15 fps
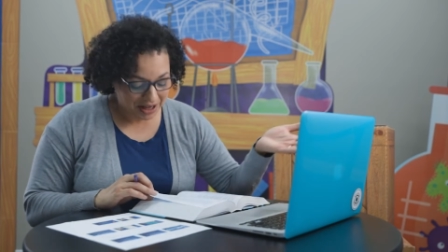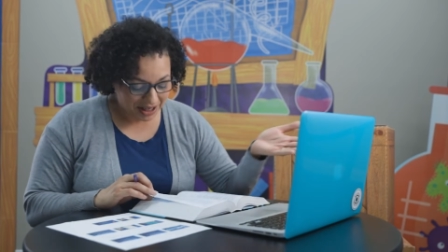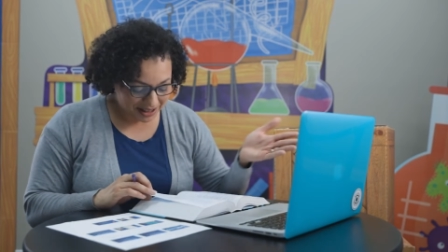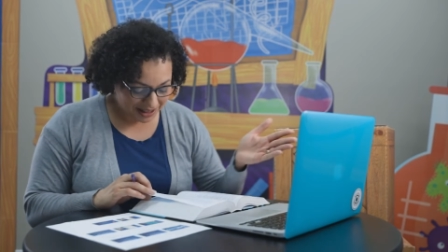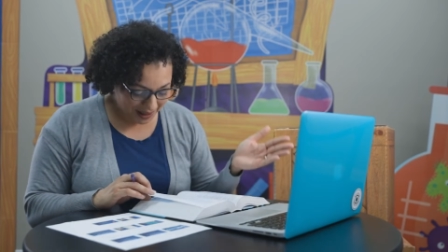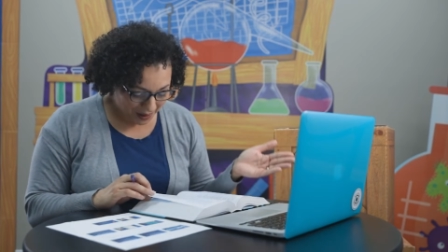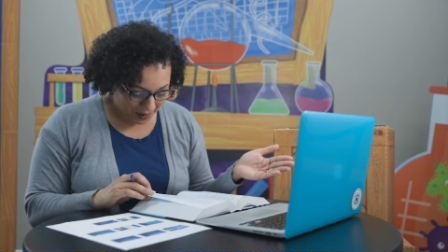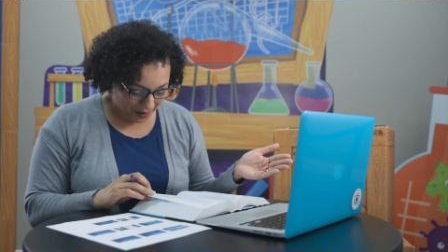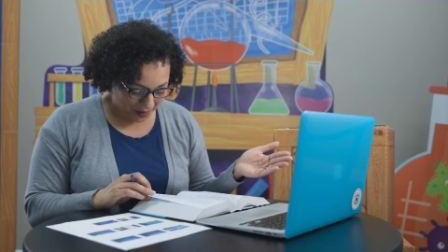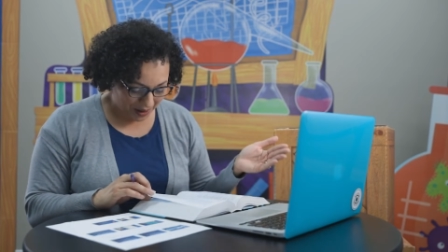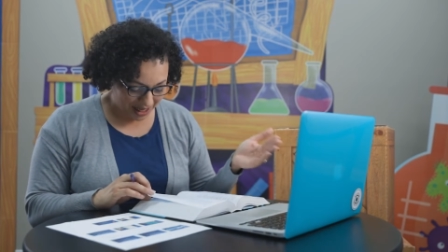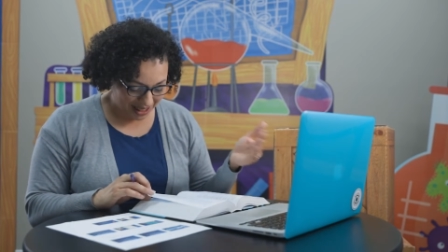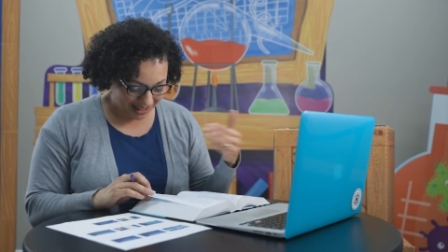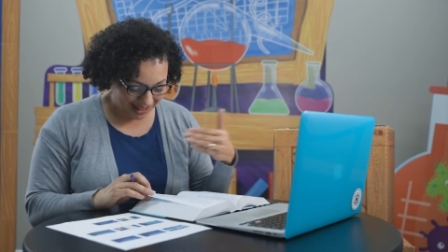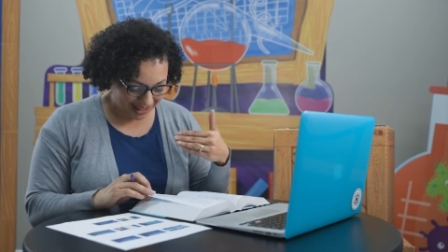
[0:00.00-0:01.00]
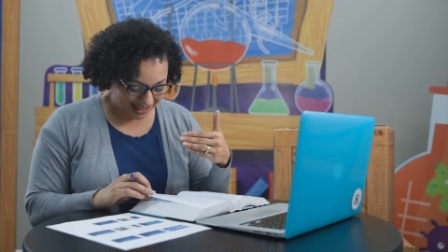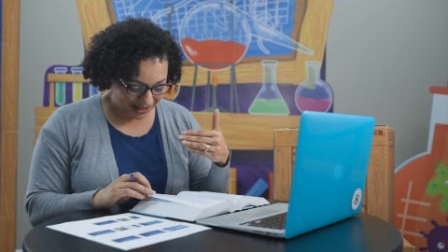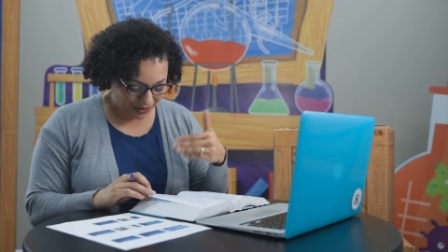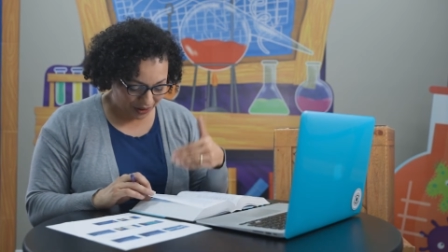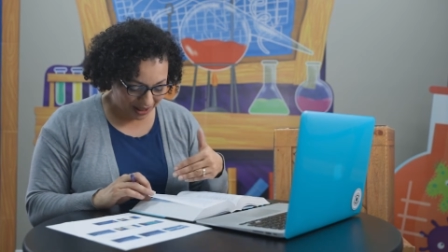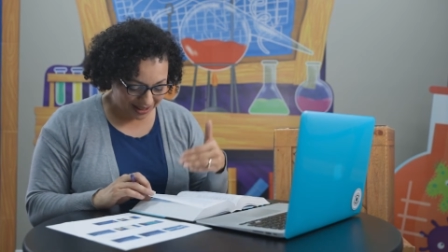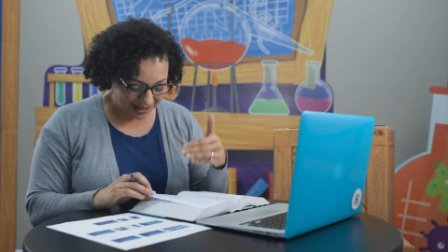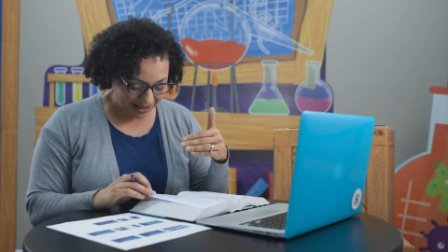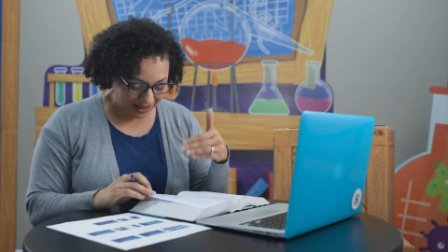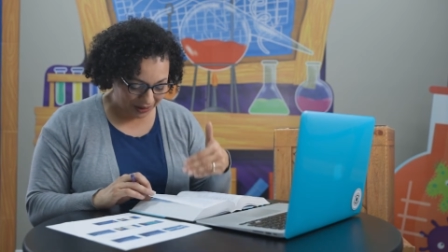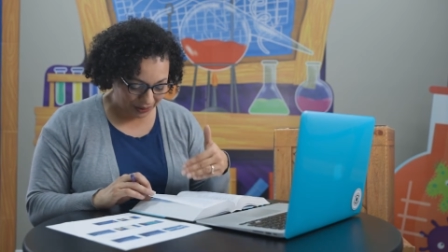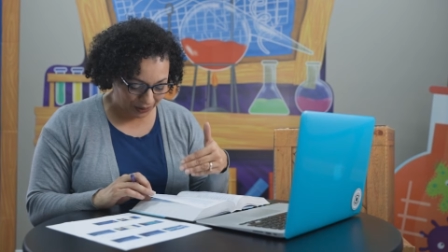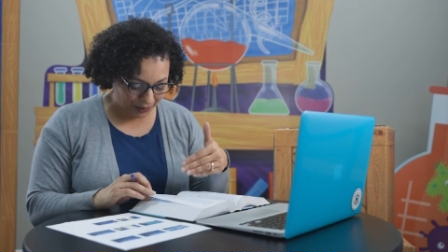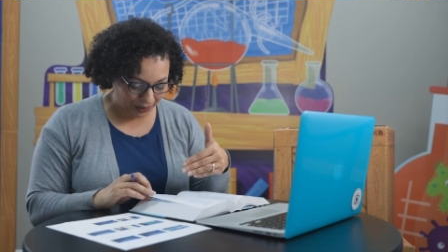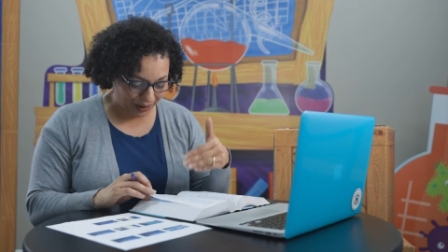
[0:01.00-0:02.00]
So it says, trust in
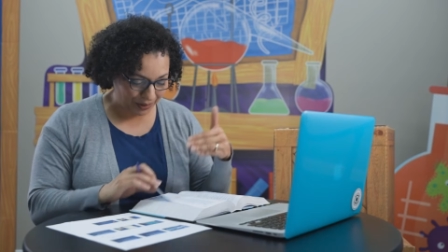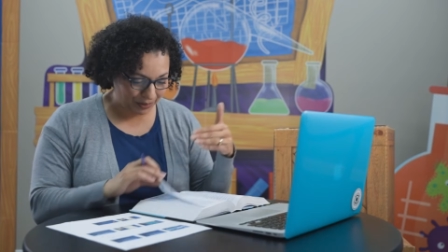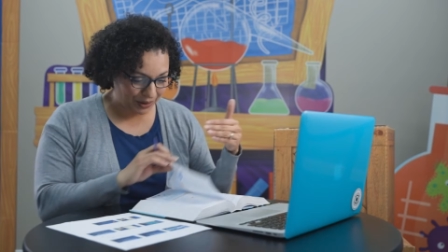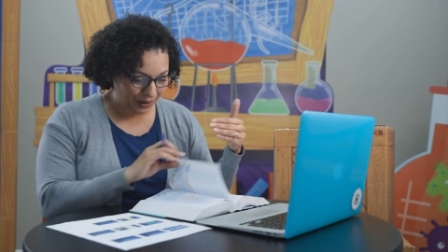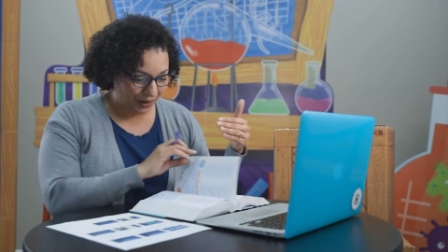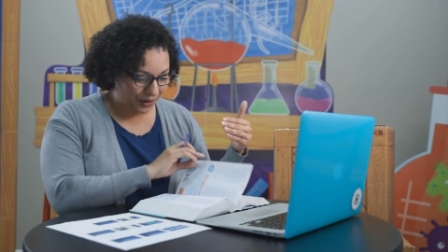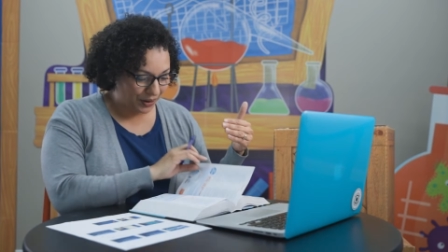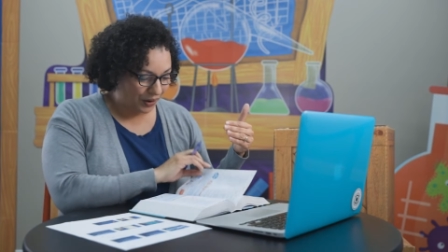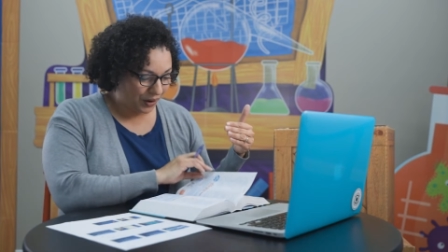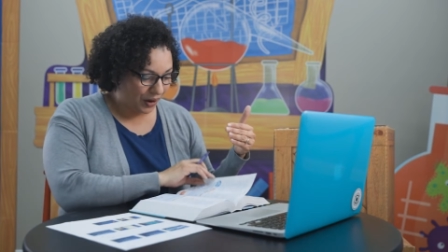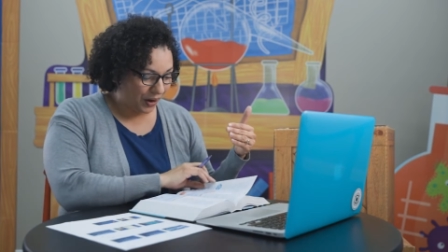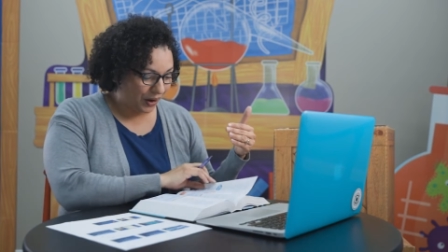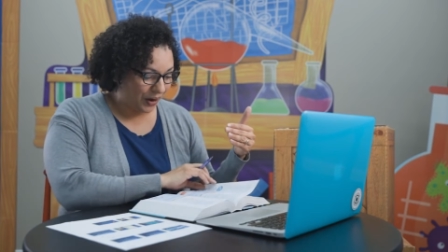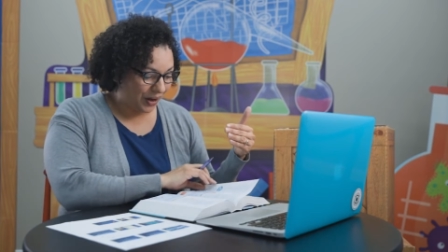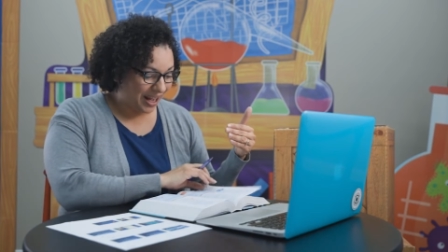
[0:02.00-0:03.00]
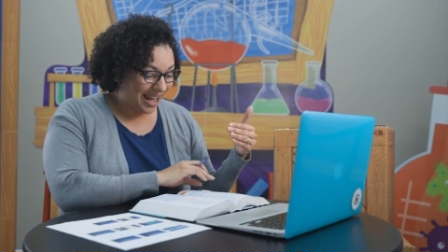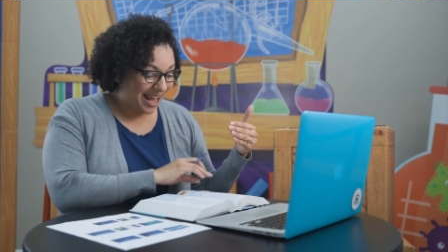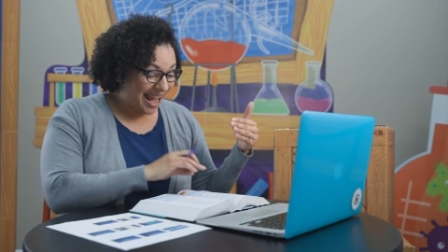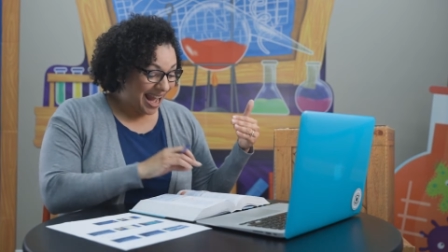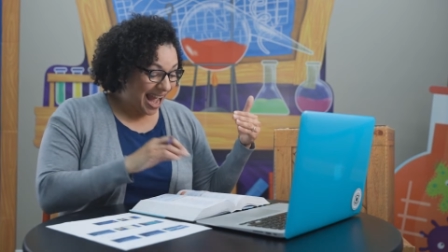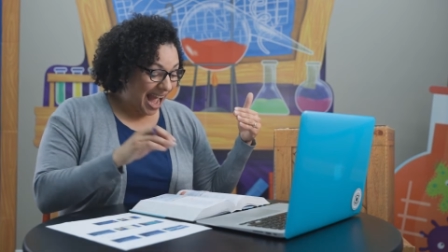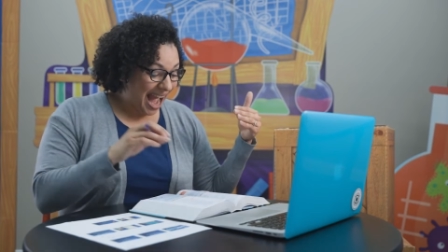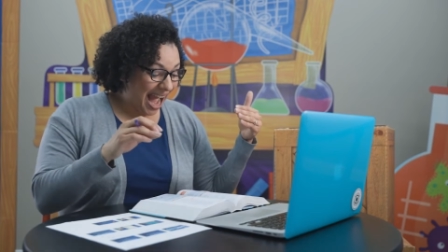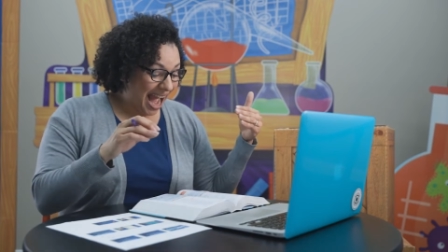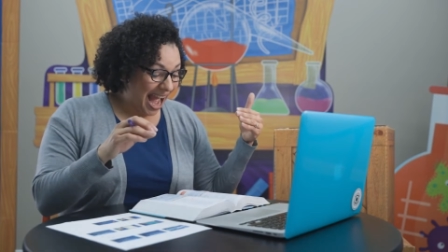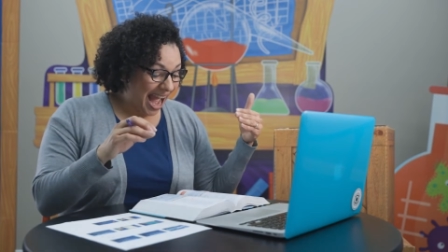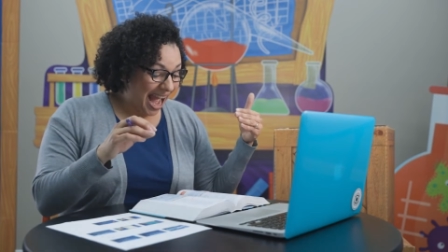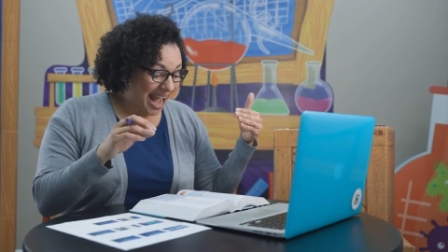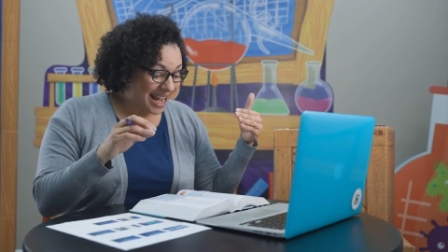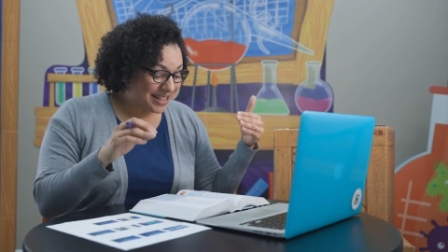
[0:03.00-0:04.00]
the Lord with all your heart
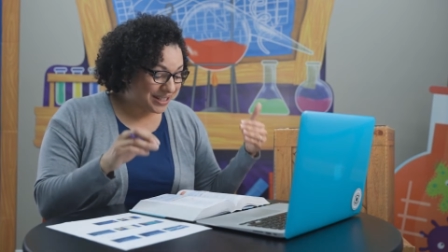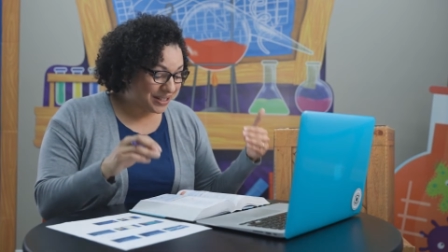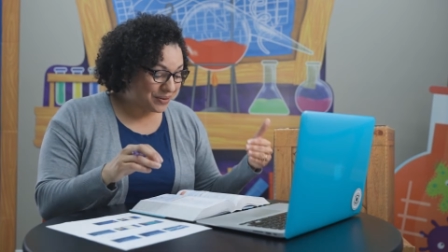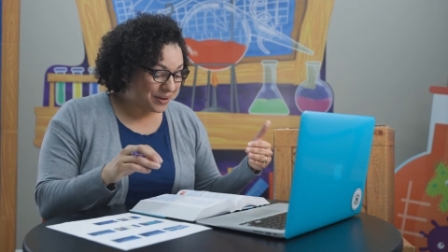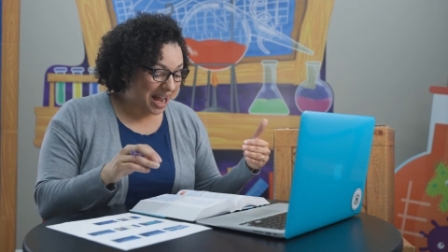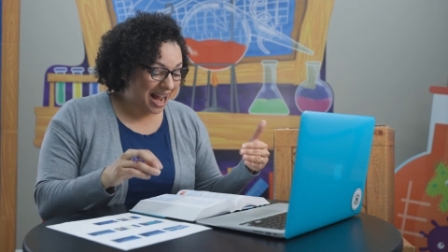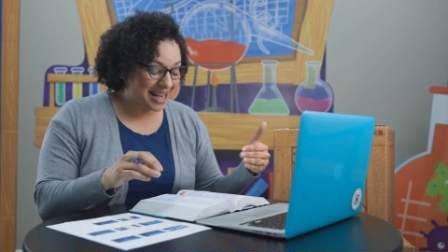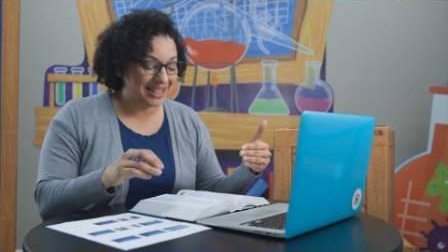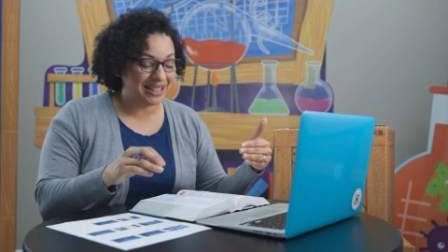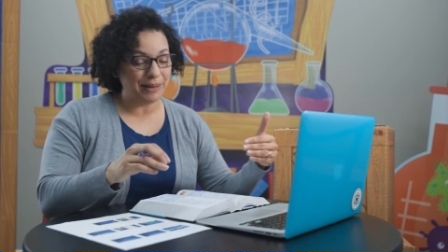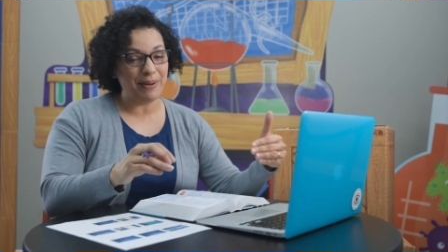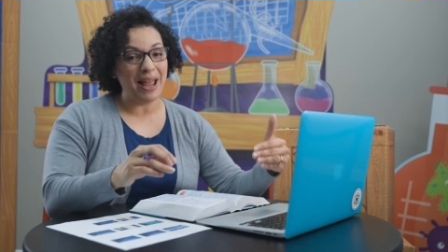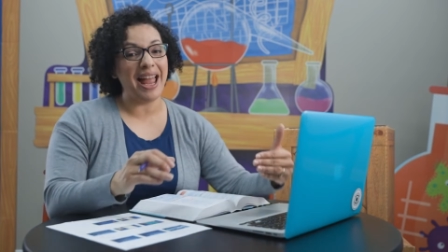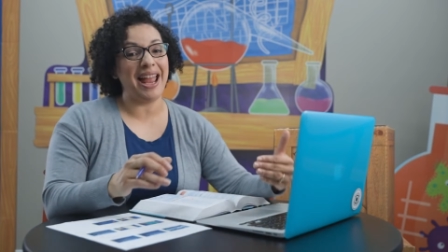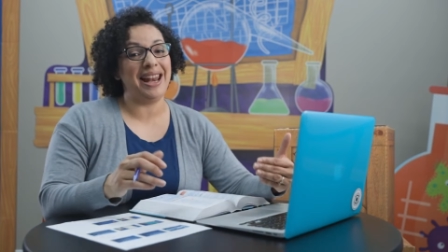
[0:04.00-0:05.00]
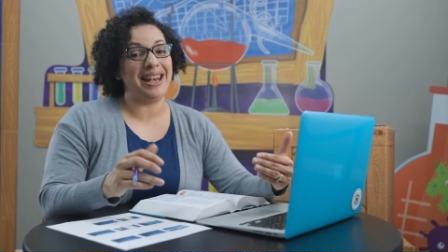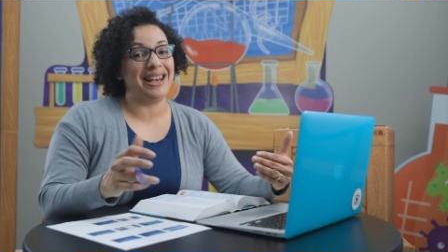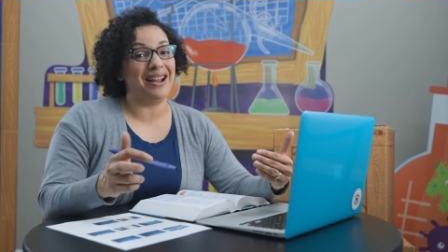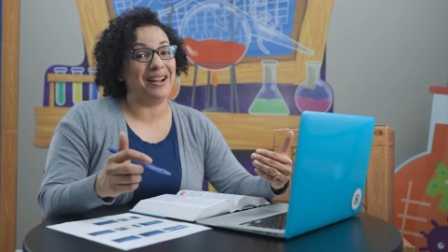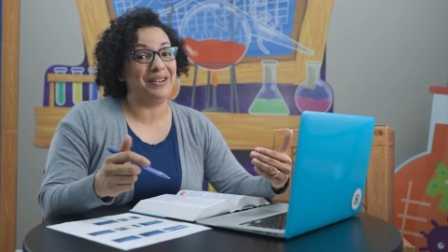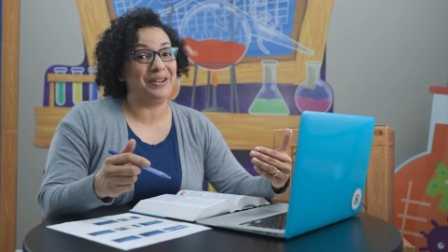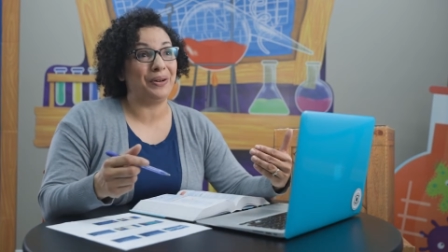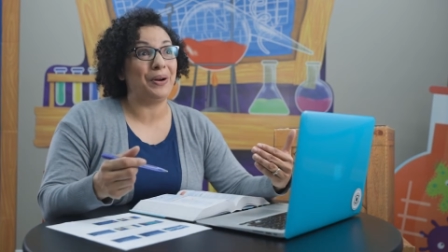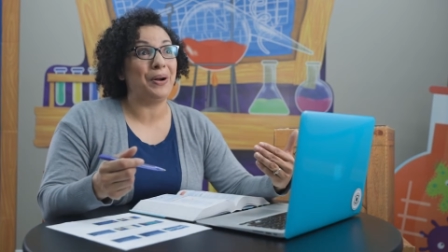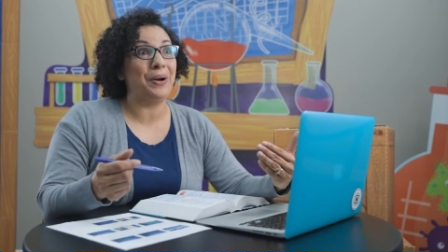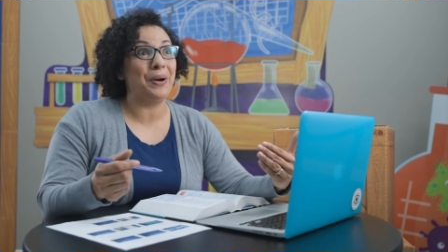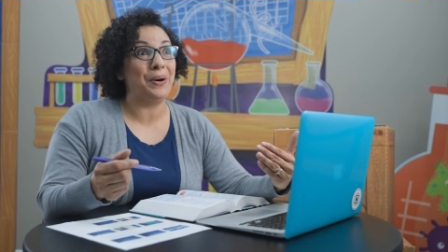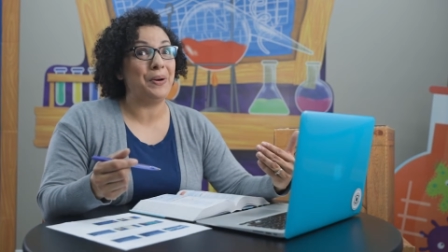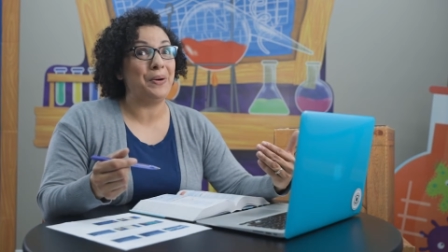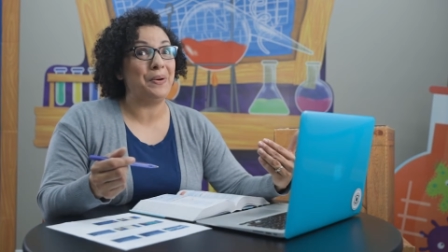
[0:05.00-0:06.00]
and do not depend on your
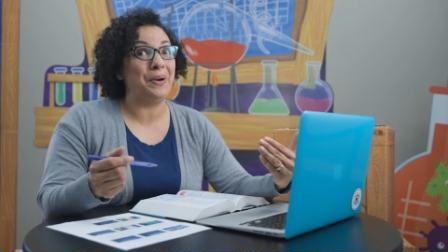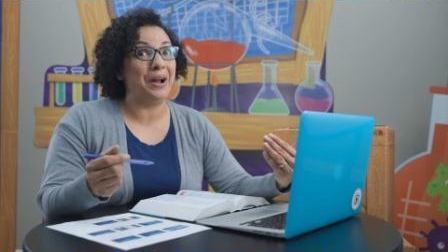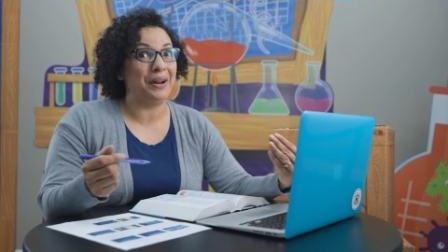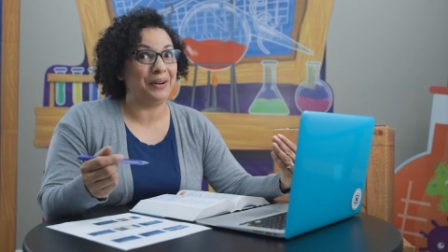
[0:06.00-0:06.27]
own